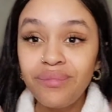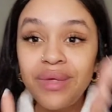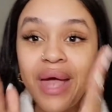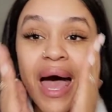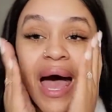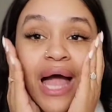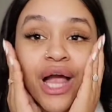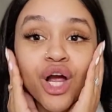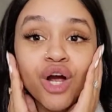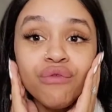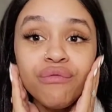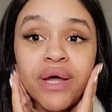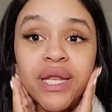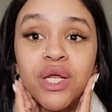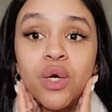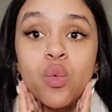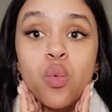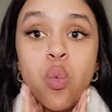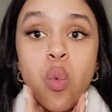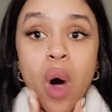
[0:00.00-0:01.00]
I
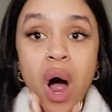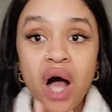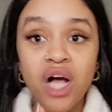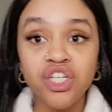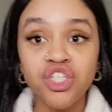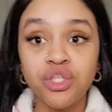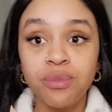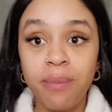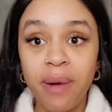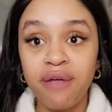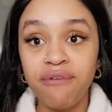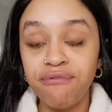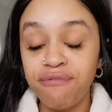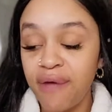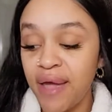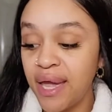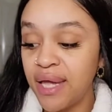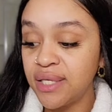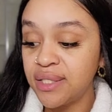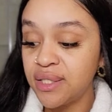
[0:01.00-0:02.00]
already washed my
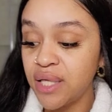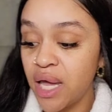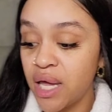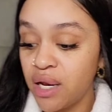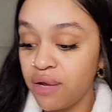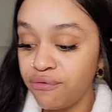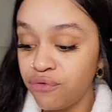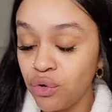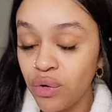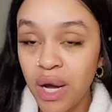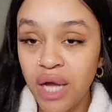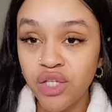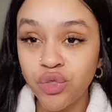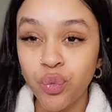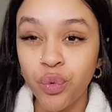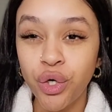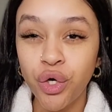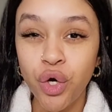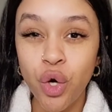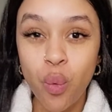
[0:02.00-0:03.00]
face, and if you guys
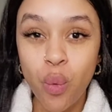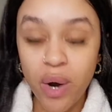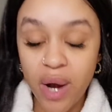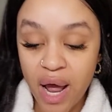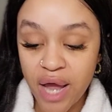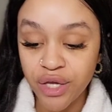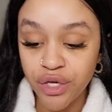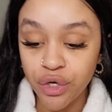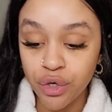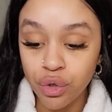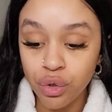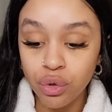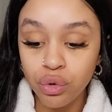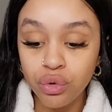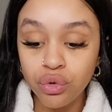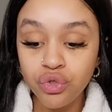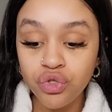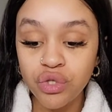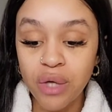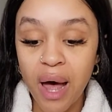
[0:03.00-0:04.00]
want to know what I
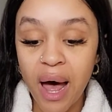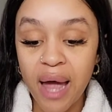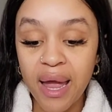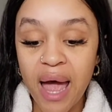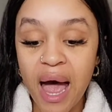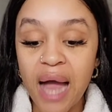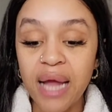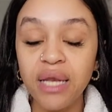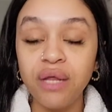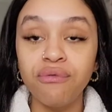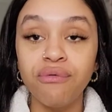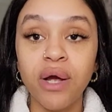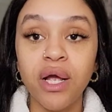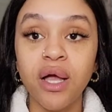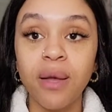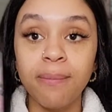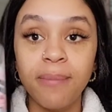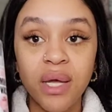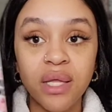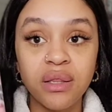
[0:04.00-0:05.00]
use, I highly
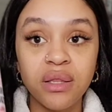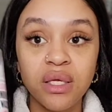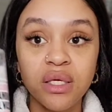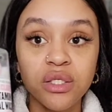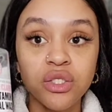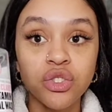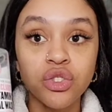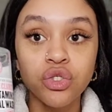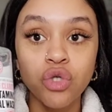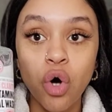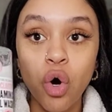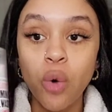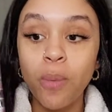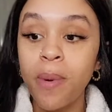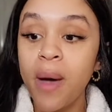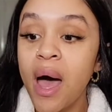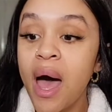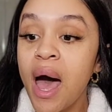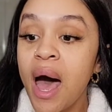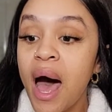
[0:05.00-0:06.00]
recommend this
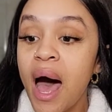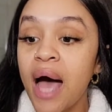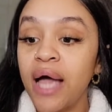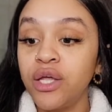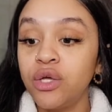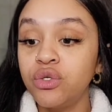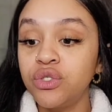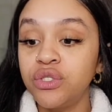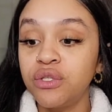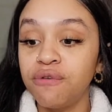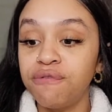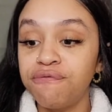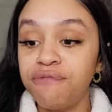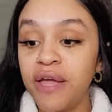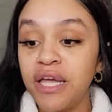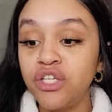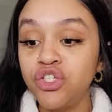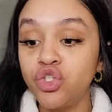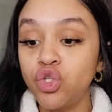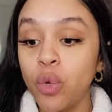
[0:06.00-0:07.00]
soap. I use the
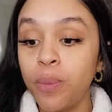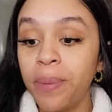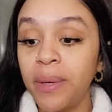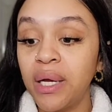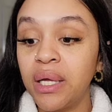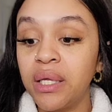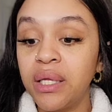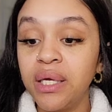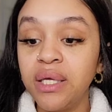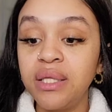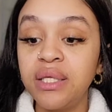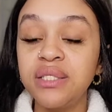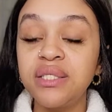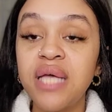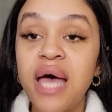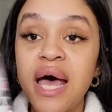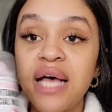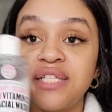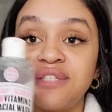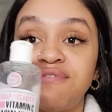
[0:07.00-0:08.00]
Face Soap and Clean.
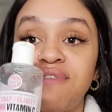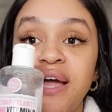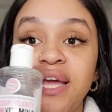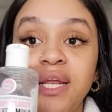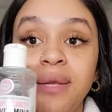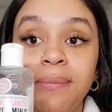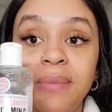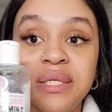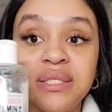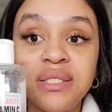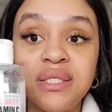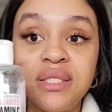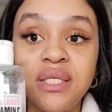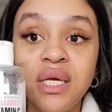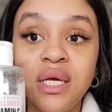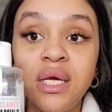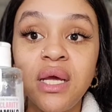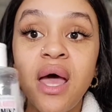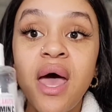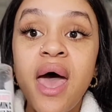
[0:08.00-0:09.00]
This has vitamin
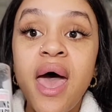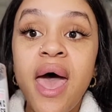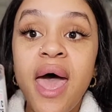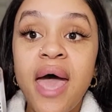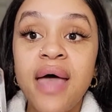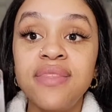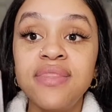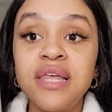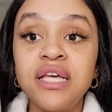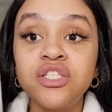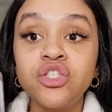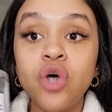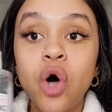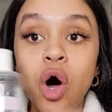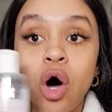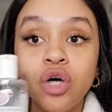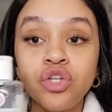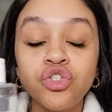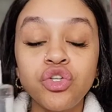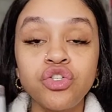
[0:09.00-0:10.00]
C, and this
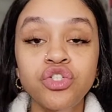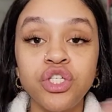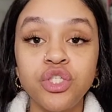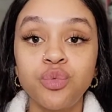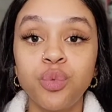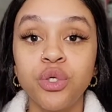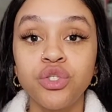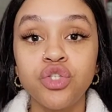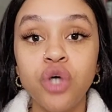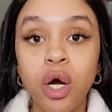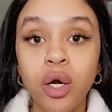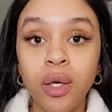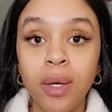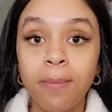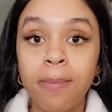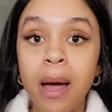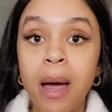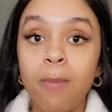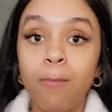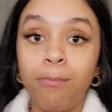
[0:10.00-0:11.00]
also, since we're
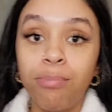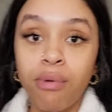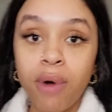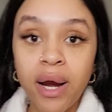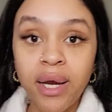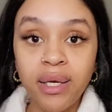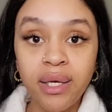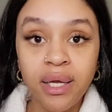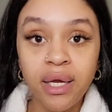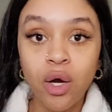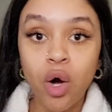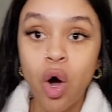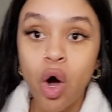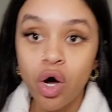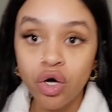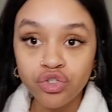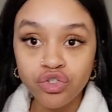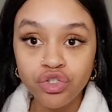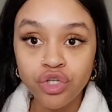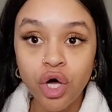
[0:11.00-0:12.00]
talking about brightening
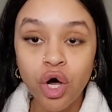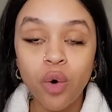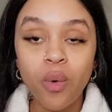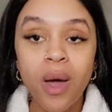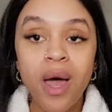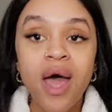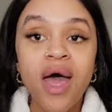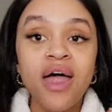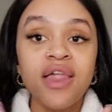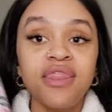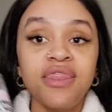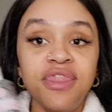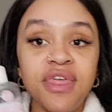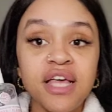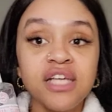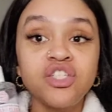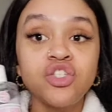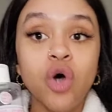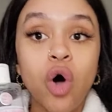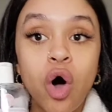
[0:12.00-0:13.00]
also,
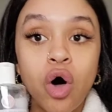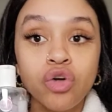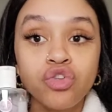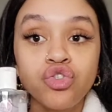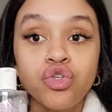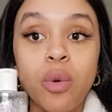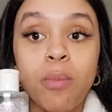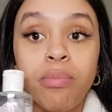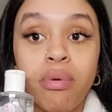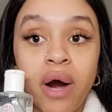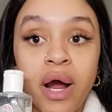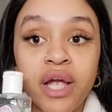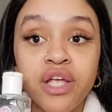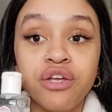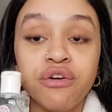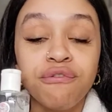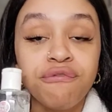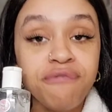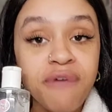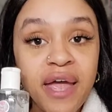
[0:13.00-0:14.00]
this also brighten
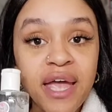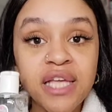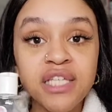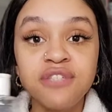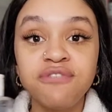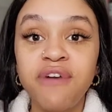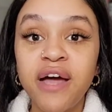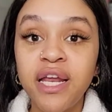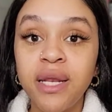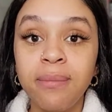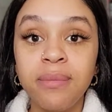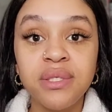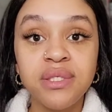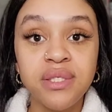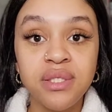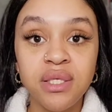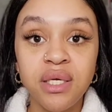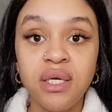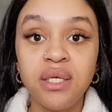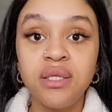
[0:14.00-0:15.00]
your face. Vitamin
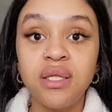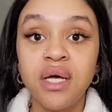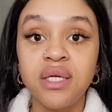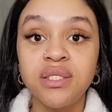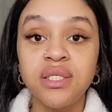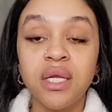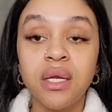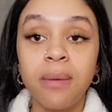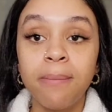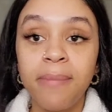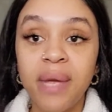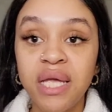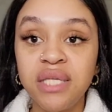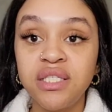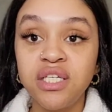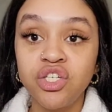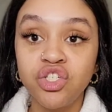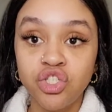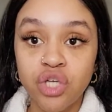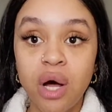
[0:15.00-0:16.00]
C does an
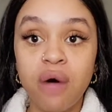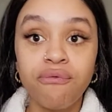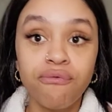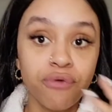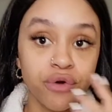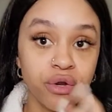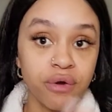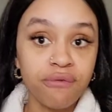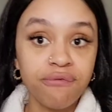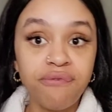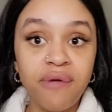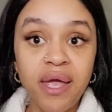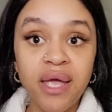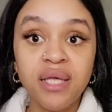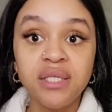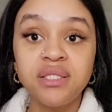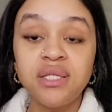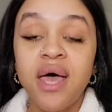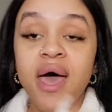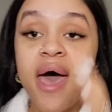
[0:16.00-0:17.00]
amazing job for your
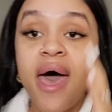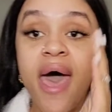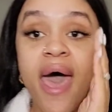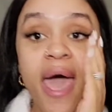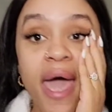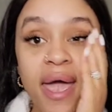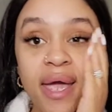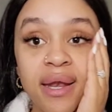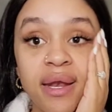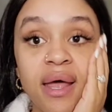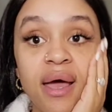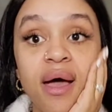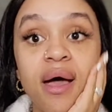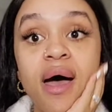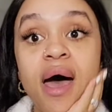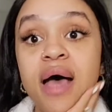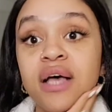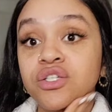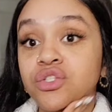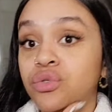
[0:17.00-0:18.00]
face, and
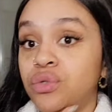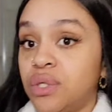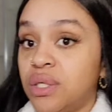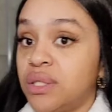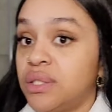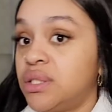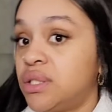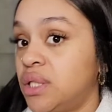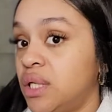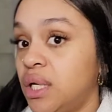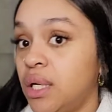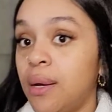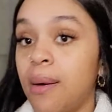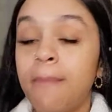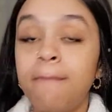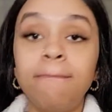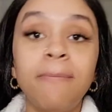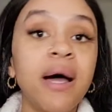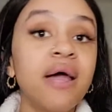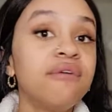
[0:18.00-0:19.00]
as you can
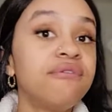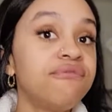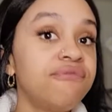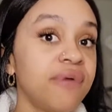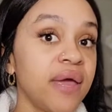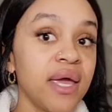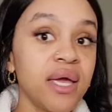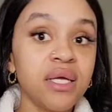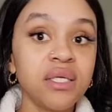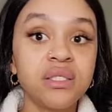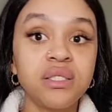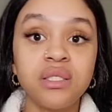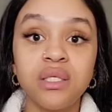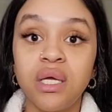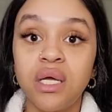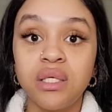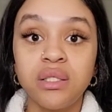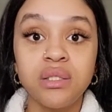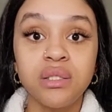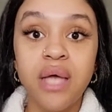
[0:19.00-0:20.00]
see, my face
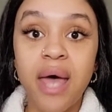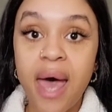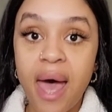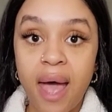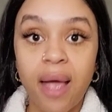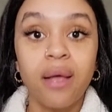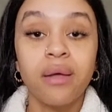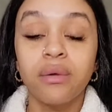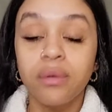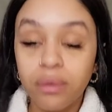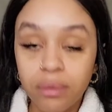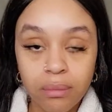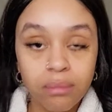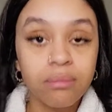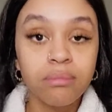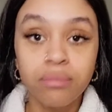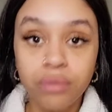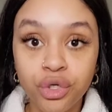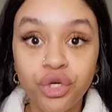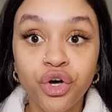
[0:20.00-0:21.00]
is
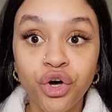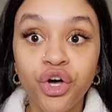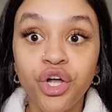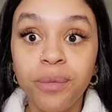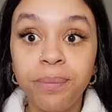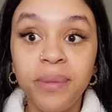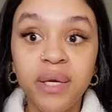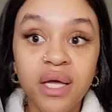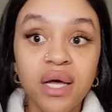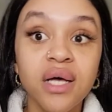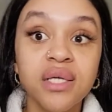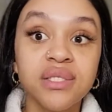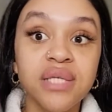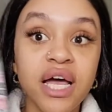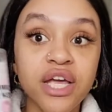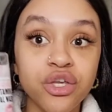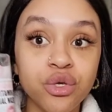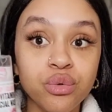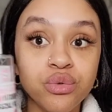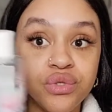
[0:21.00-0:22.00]
good because
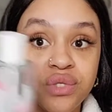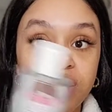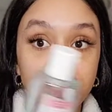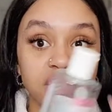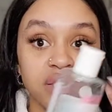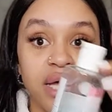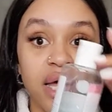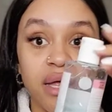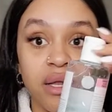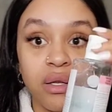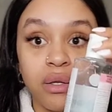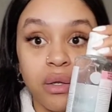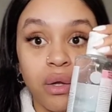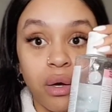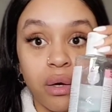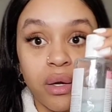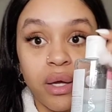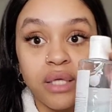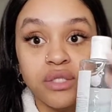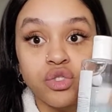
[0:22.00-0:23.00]
I use this.
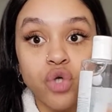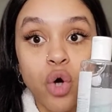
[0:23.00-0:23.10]
Look, it's